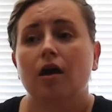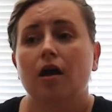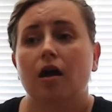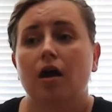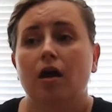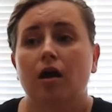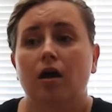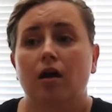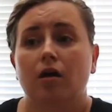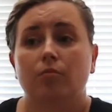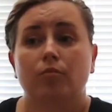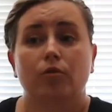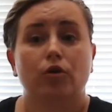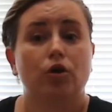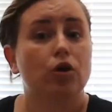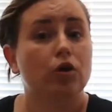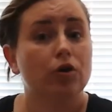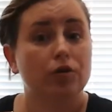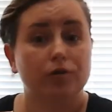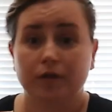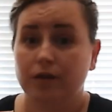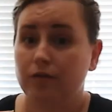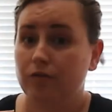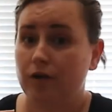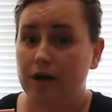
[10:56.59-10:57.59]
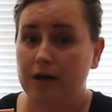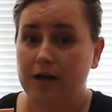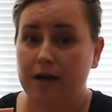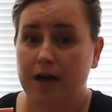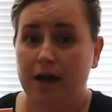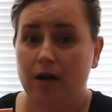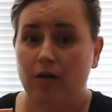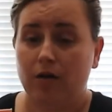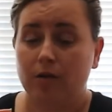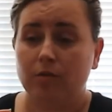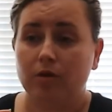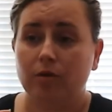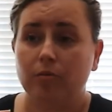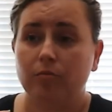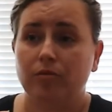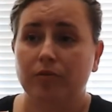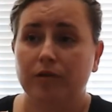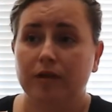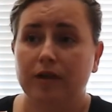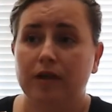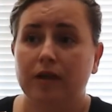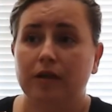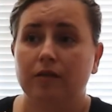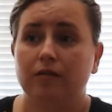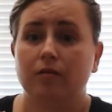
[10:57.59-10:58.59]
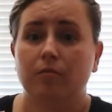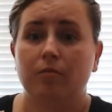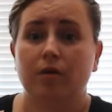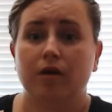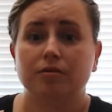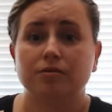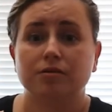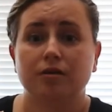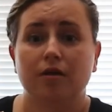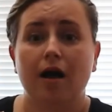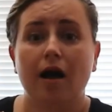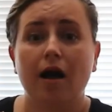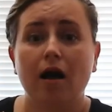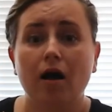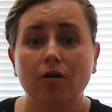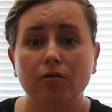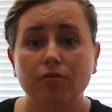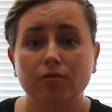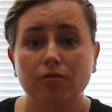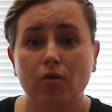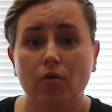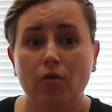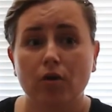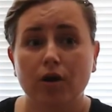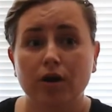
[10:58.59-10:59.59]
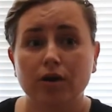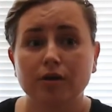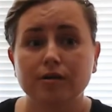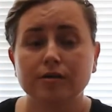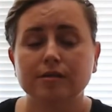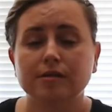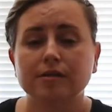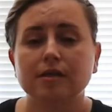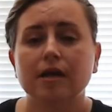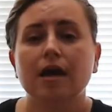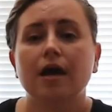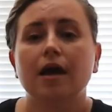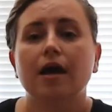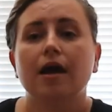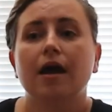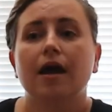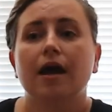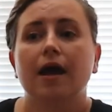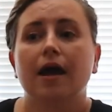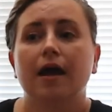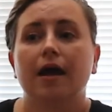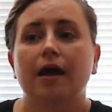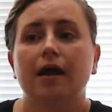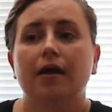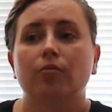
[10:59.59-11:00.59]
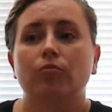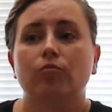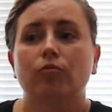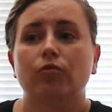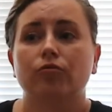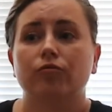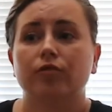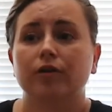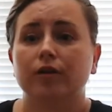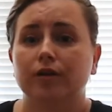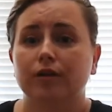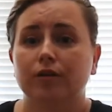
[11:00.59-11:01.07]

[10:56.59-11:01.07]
Currently, right now, I'm completing the mental health course, and we're really